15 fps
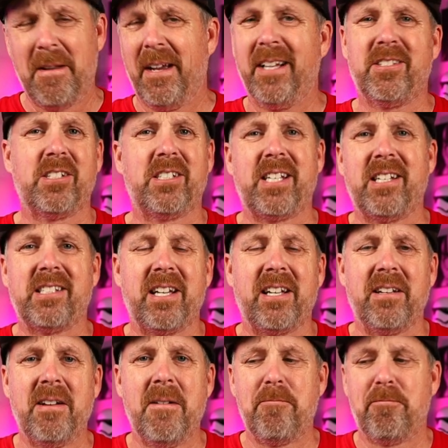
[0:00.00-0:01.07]
It just tastes
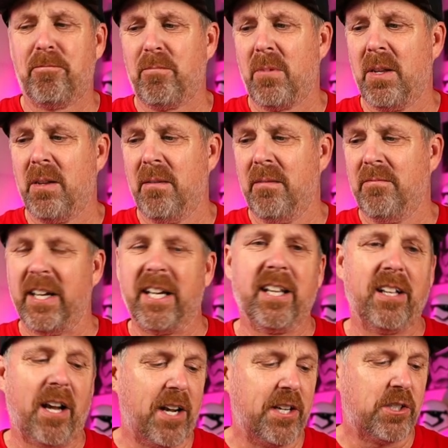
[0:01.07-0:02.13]
like
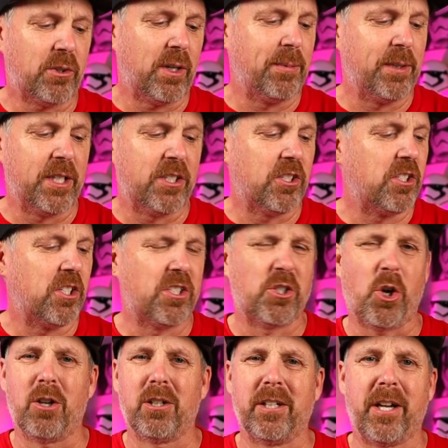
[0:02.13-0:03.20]
vanilla ice cream, and this is just
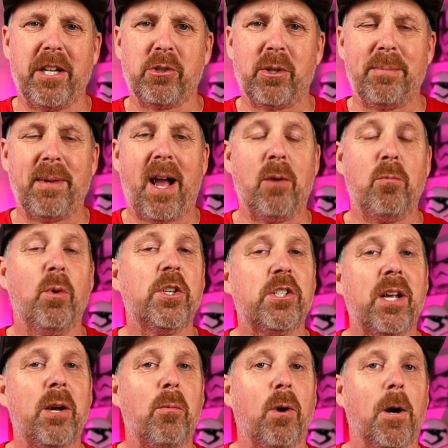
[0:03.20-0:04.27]
chocolate ice cream. I wish
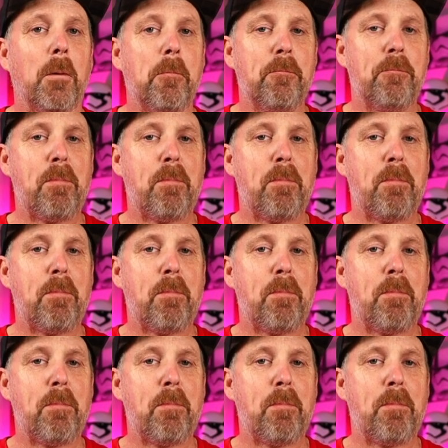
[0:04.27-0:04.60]
they were,